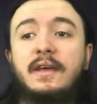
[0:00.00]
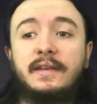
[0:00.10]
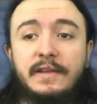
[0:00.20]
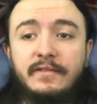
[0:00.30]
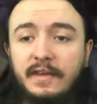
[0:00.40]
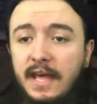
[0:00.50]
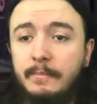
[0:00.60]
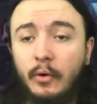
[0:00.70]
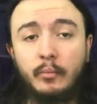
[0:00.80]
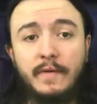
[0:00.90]
needs to keep
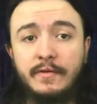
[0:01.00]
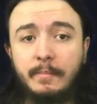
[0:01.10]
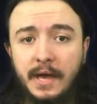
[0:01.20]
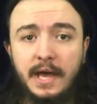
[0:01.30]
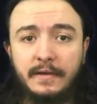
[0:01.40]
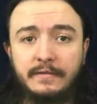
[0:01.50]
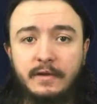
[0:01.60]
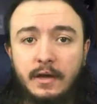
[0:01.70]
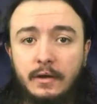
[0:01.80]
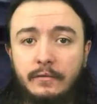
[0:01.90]
up with the pace.
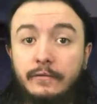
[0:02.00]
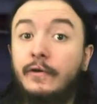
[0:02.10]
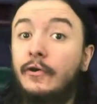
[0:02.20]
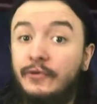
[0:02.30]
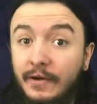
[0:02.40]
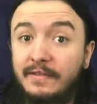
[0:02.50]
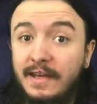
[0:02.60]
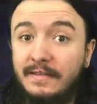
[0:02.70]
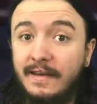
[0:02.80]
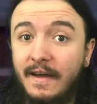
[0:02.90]
So does
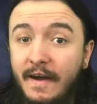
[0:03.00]
it?